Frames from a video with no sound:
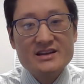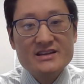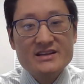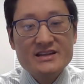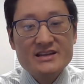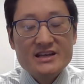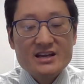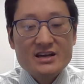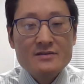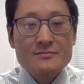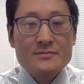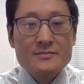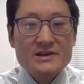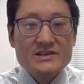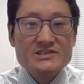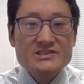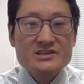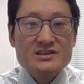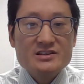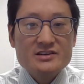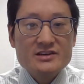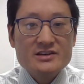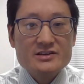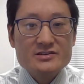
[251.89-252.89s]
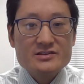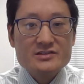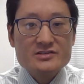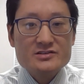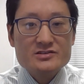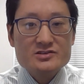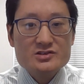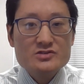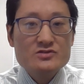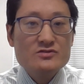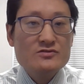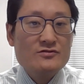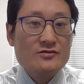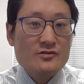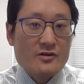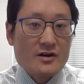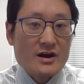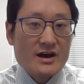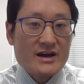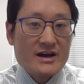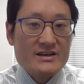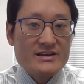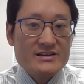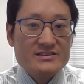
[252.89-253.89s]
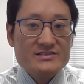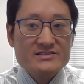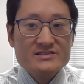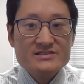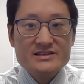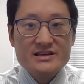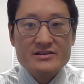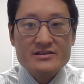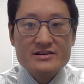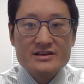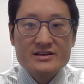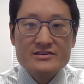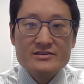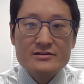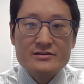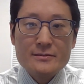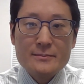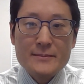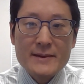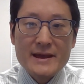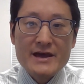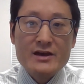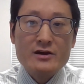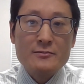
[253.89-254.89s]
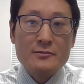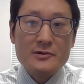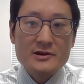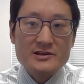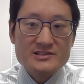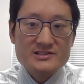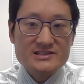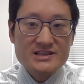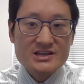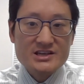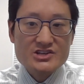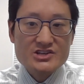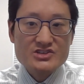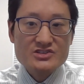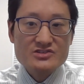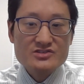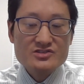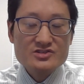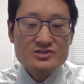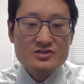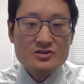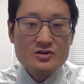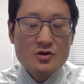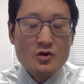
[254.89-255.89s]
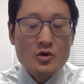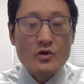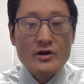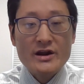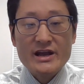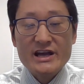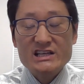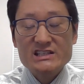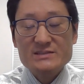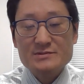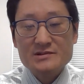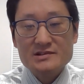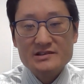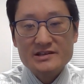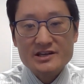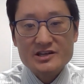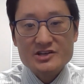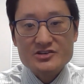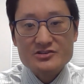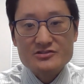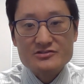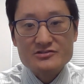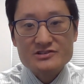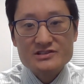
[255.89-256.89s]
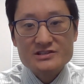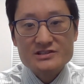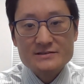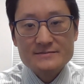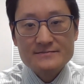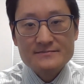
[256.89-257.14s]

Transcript: They come basically in two varieties they are either panel presentations or expert lectures.